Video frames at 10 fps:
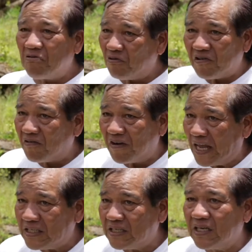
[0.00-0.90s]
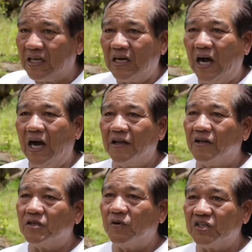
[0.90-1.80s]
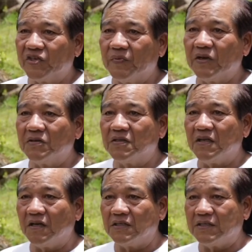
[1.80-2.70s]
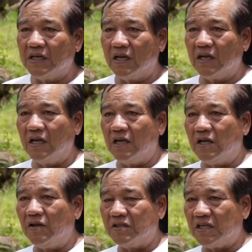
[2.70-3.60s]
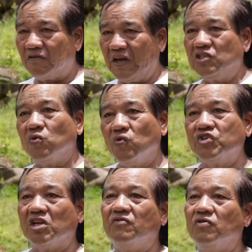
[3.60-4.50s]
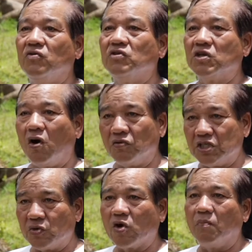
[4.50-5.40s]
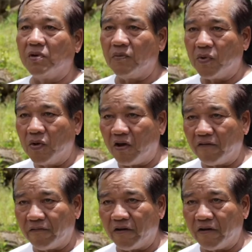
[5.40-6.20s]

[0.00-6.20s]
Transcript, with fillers: everything flat, and not much in because they are still not yet find solution for those houses were completely blown off.